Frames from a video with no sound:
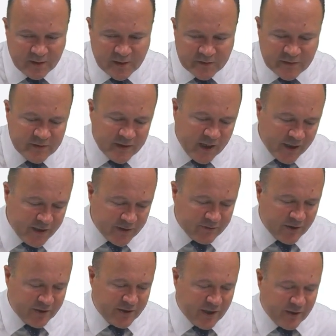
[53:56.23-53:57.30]
So now you're
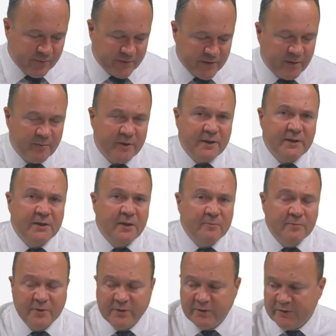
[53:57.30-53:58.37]
okay with some of the
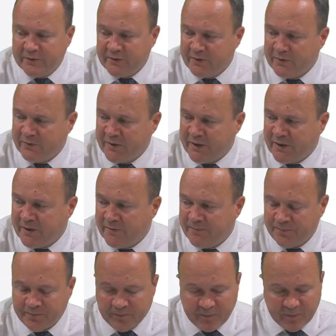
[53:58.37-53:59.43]
numbers.
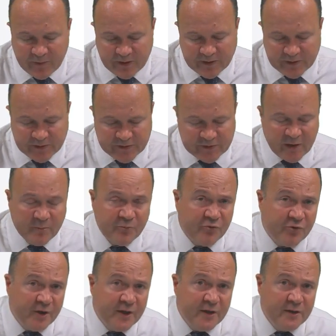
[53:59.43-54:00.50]
The
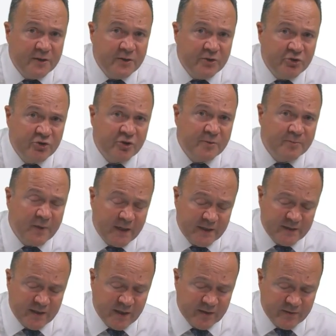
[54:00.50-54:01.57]
summary should make
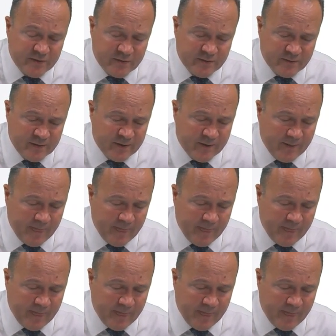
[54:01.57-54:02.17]
sense. Yeah.